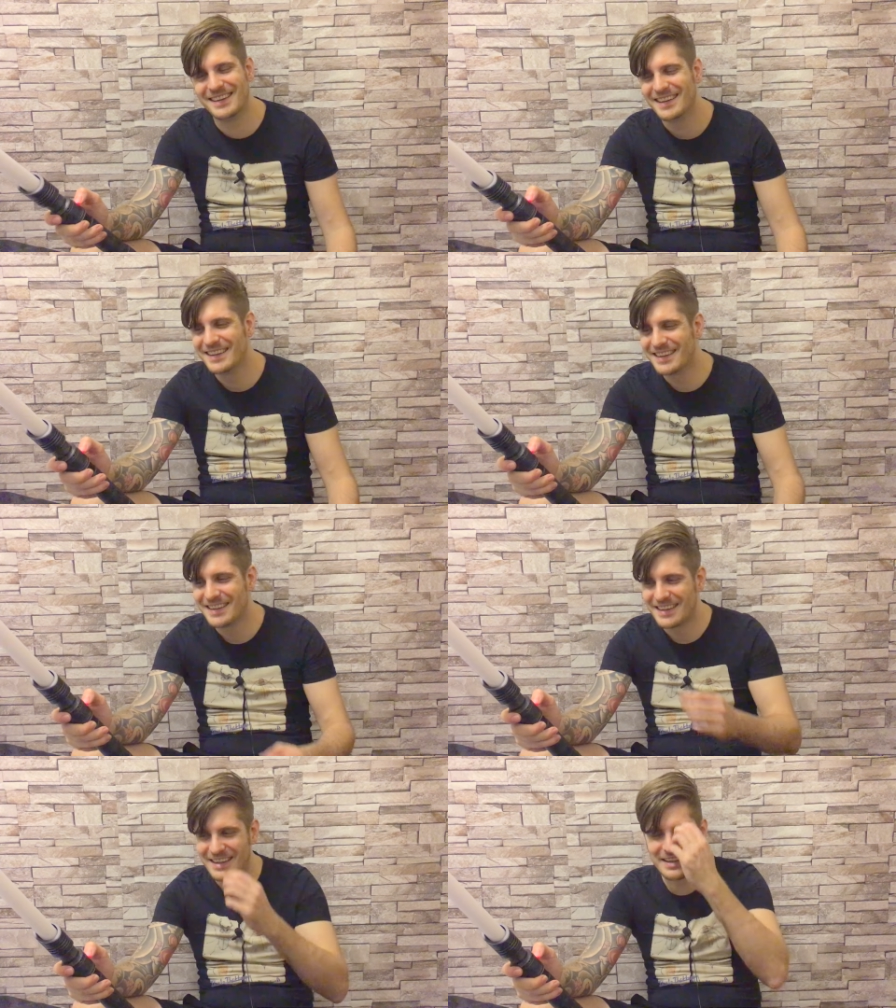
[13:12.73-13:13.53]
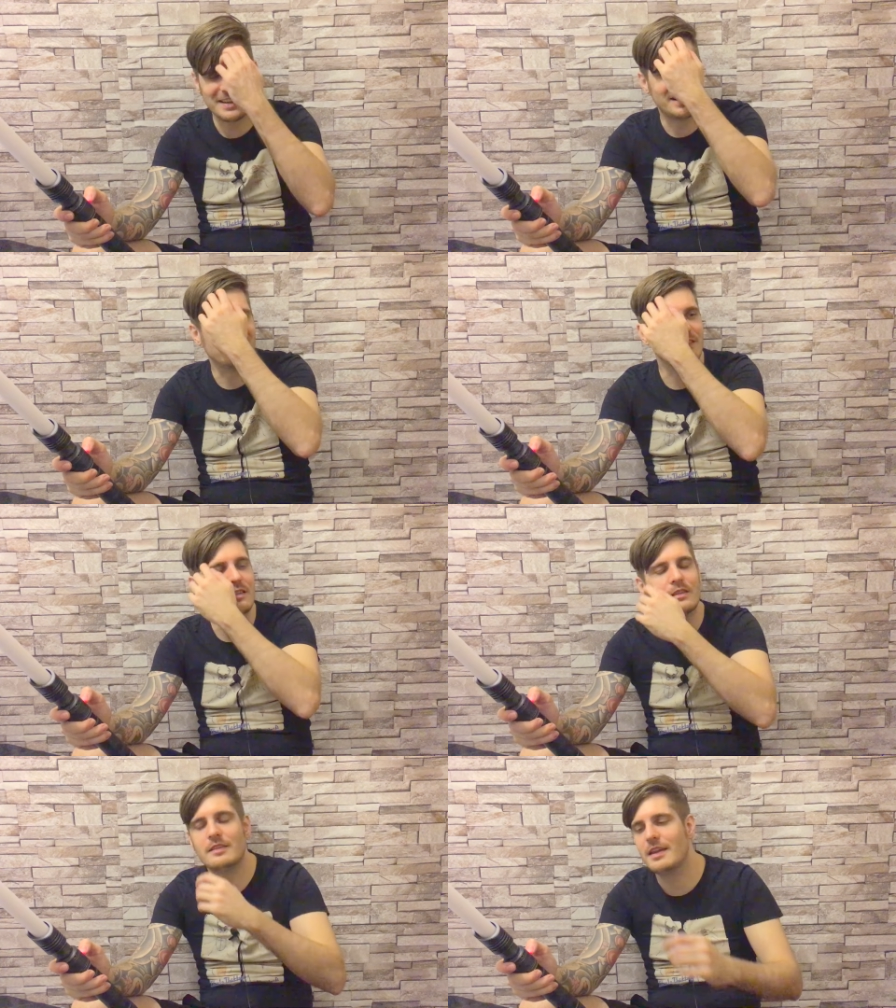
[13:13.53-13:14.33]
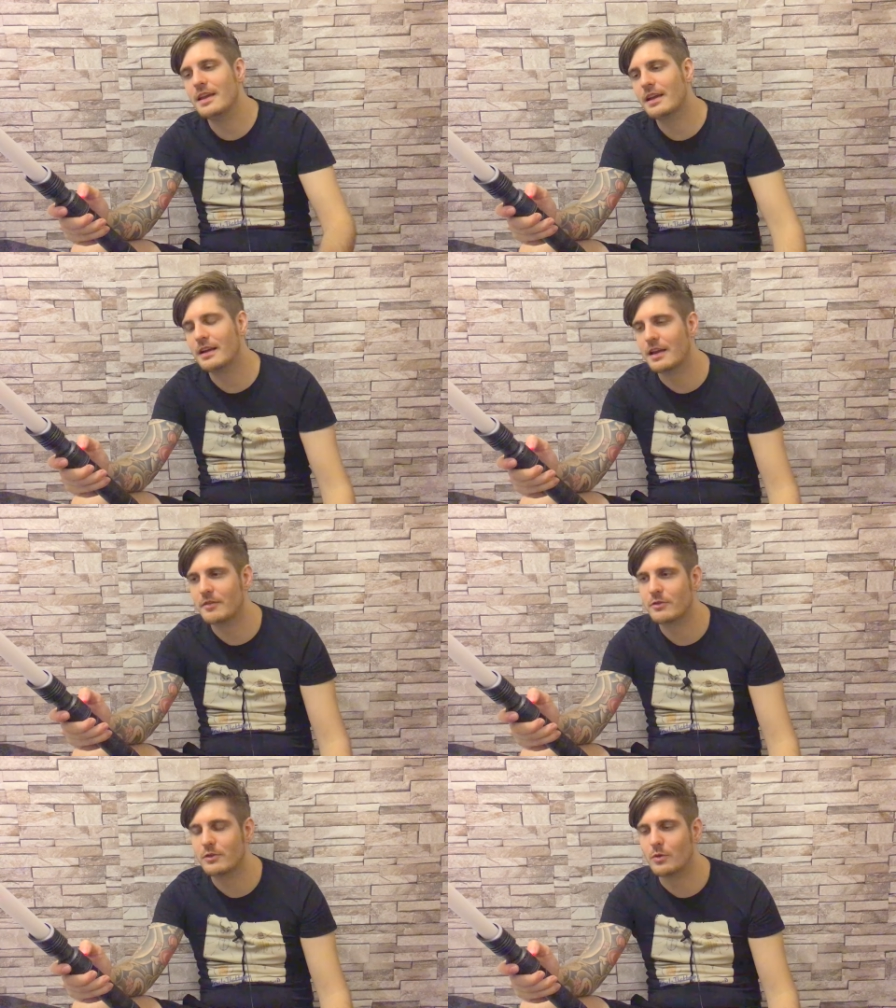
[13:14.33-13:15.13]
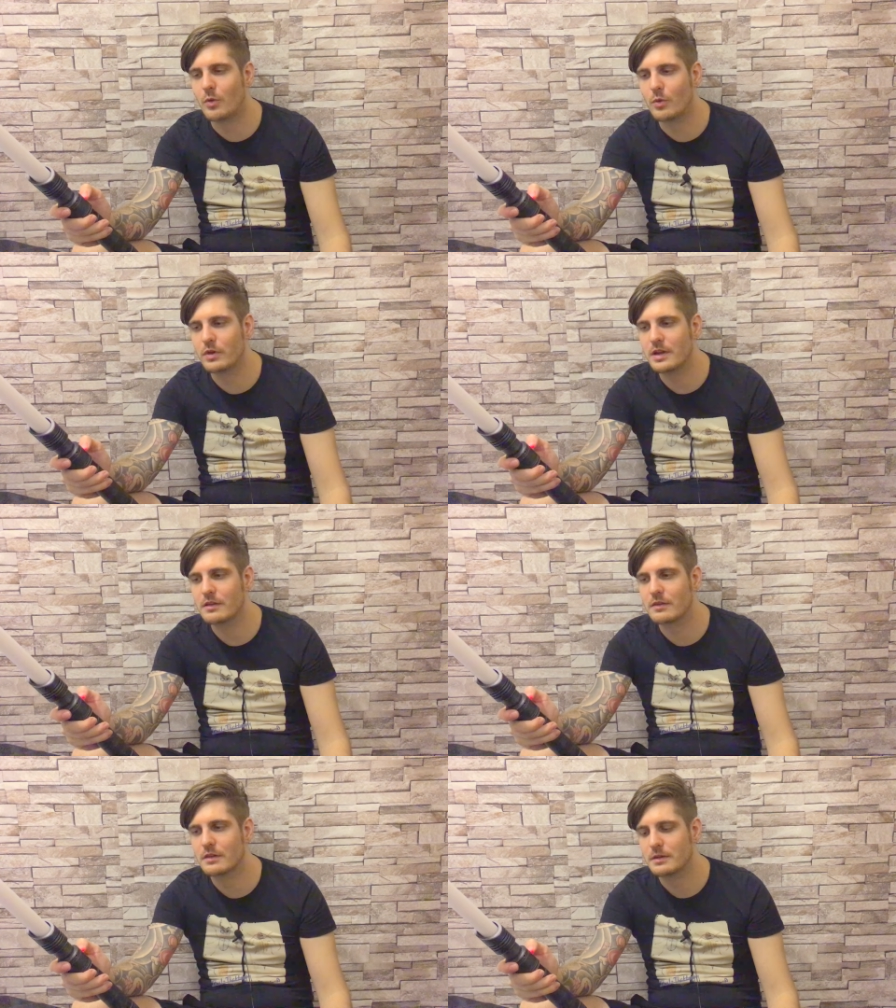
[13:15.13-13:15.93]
uh, I think I have to hold it.